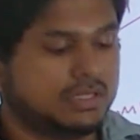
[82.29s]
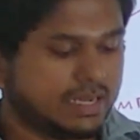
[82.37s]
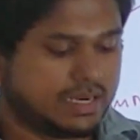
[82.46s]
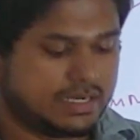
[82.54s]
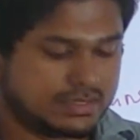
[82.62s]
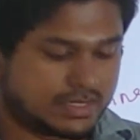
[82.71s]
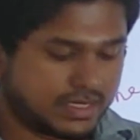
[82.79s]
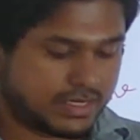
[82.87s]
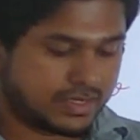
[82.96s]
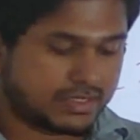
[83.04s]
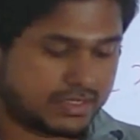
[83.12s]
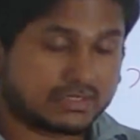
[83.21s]
There is
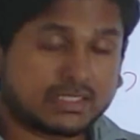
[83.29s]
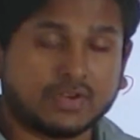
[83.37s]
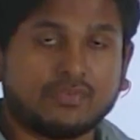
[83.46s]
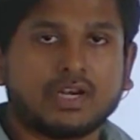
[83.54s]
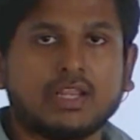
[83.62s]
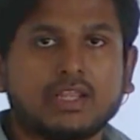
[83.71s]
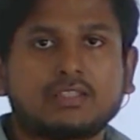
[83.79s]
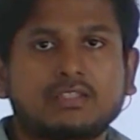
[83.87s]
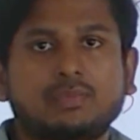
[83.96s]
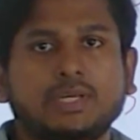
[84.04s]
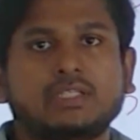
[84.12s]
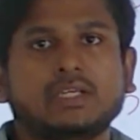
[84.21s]
a survey
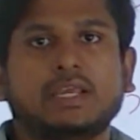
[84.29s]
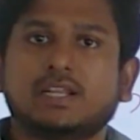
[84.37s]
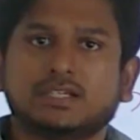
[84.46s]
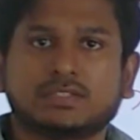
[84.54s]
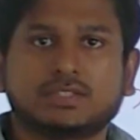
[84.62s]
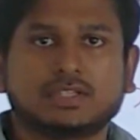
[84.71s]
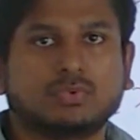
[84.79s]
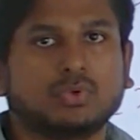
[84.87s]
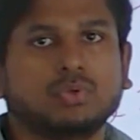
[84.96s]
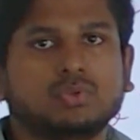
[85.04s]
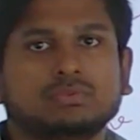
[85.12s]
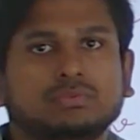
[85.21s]
released by the
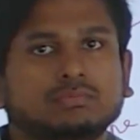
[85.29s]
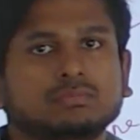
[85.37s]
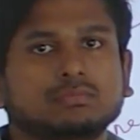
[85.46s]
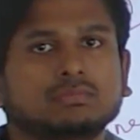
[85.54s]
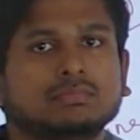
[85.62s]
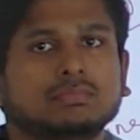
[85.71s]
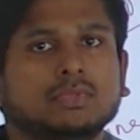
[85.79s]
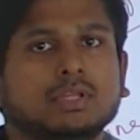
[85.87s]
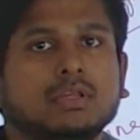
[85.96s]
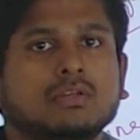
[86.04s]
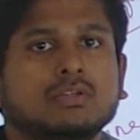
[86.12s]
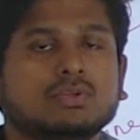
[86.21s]
NSSO.
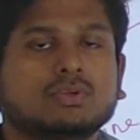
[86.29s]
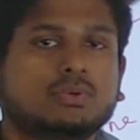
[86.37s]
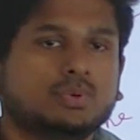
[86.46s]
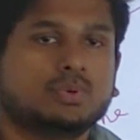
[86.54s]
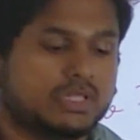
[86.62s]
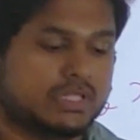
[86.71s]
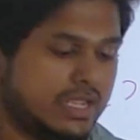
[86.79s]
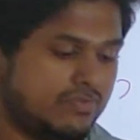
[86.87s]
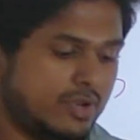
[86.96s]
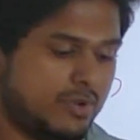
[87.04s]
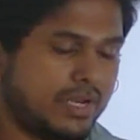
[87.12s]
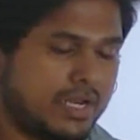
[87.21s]
So, it
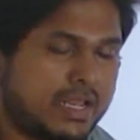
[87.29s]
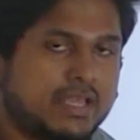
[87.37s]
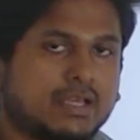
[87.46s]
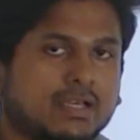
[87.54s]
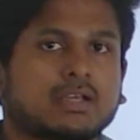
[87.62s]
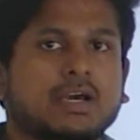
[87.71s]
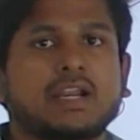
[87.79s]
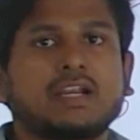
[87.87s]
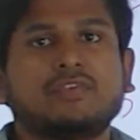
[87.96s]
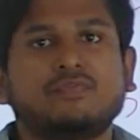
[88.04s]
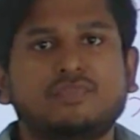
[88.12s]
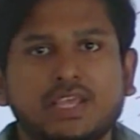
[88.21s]
will be like
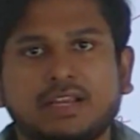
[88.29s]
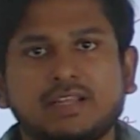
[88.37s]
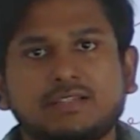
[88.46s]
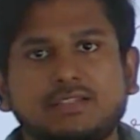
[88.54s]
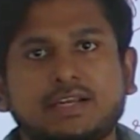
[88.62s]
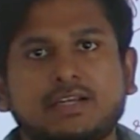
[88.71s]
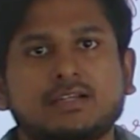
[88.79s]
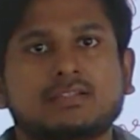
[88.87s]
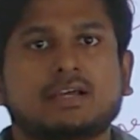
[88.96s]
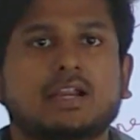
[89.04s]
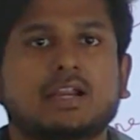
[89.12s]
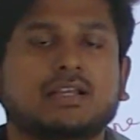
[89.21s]
current weekly status
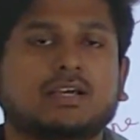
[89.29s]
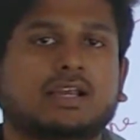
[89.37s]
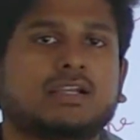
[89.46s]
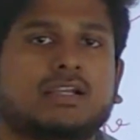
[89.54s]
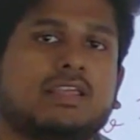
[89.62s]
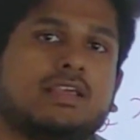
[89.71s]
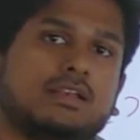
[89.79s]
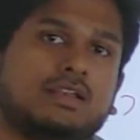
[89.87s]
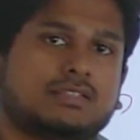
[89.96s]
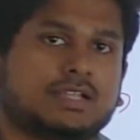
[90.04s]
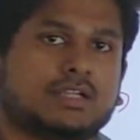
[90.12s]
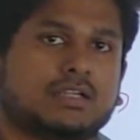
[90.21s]
and current yearly
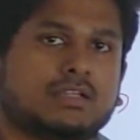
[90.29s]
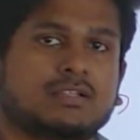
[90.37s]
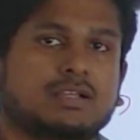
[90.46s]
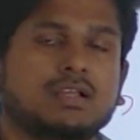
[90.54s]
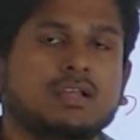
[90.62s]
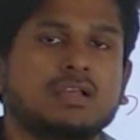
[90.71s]
status.